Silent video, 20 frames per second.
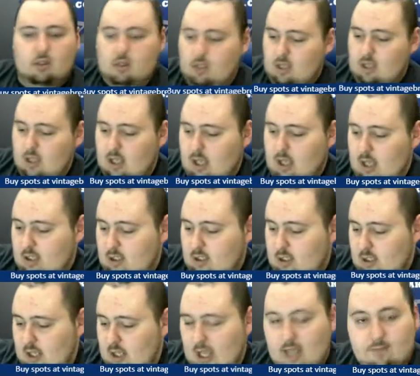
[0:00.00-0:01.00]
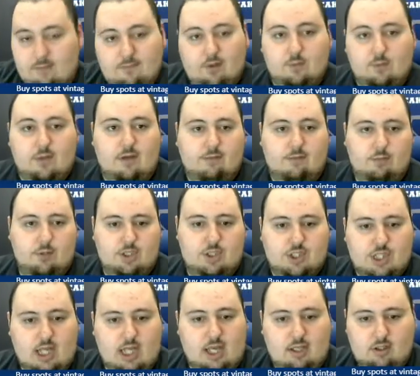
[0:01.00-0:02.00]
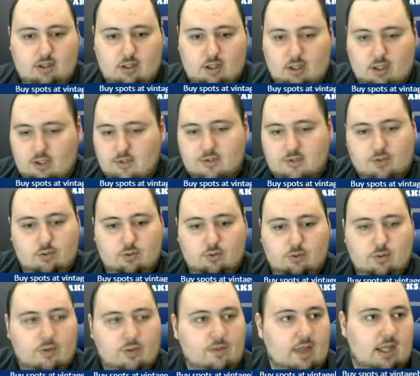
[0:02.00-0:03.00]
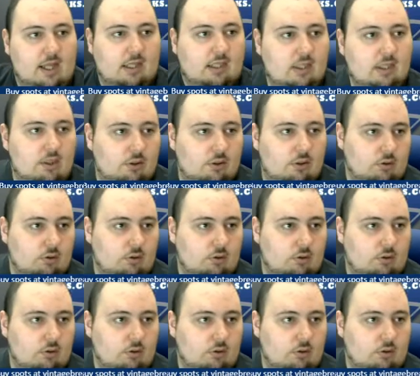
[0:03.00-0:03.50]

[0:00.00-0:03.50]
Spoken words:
And I had fun with everyone in chat, so thank you.